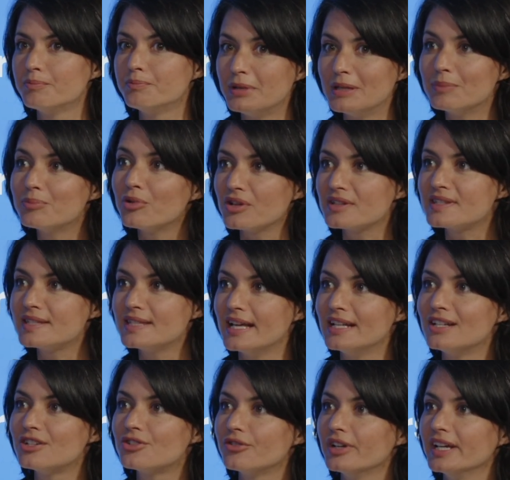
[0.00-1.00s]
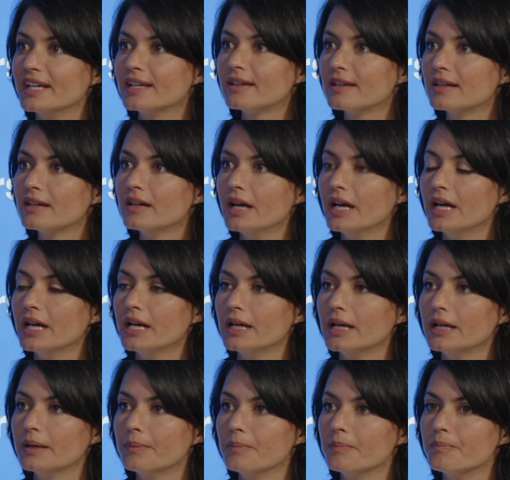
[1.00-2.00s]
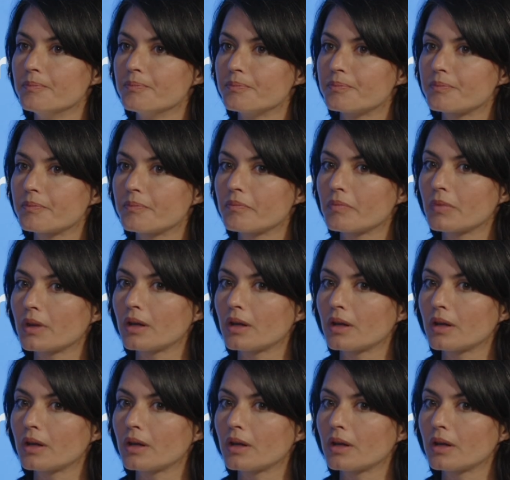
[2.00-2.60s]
people-centric when